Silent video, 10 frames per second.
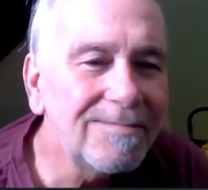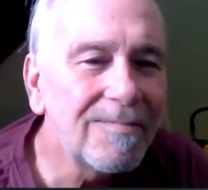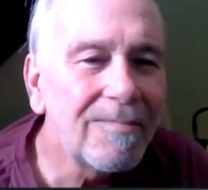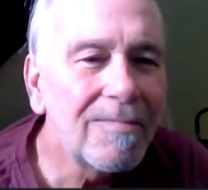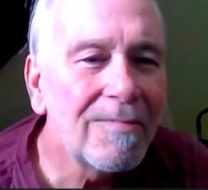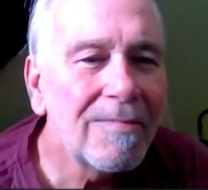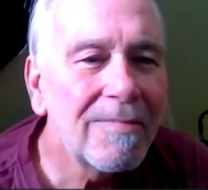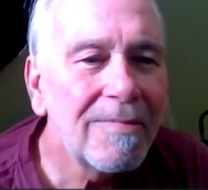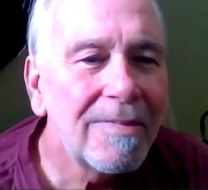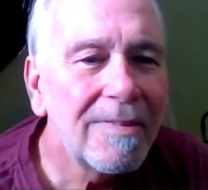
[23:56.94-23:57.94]

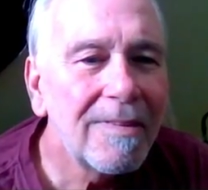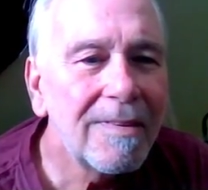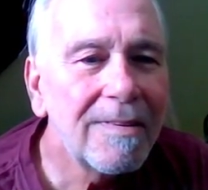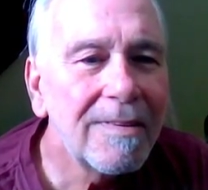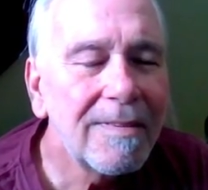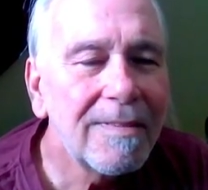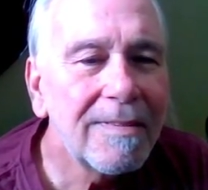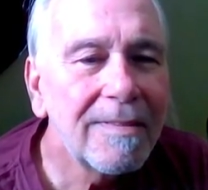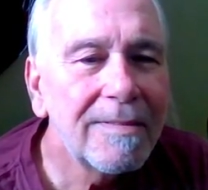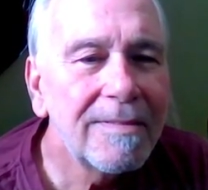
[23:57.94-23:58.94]

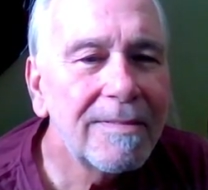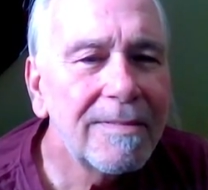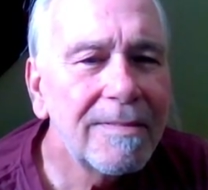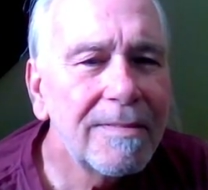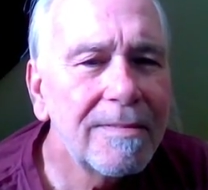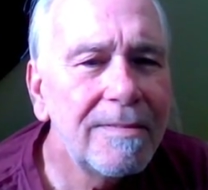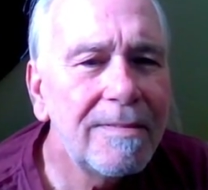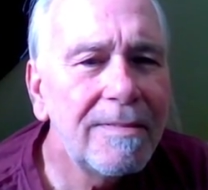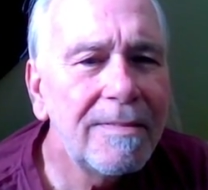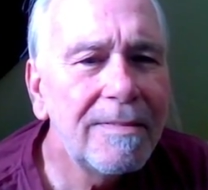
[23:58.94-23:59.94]

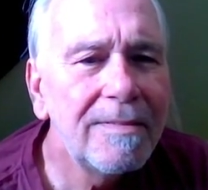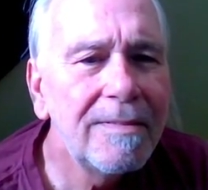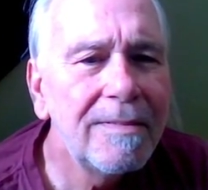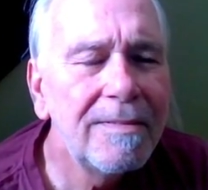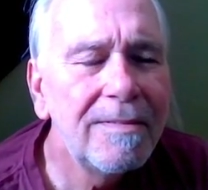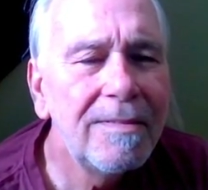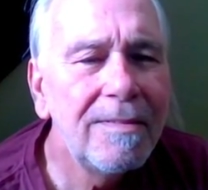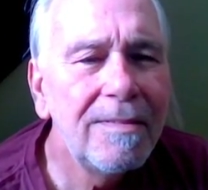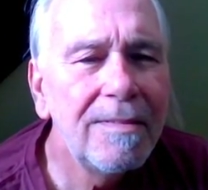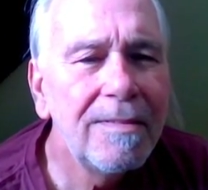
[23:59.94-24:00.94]
(silent)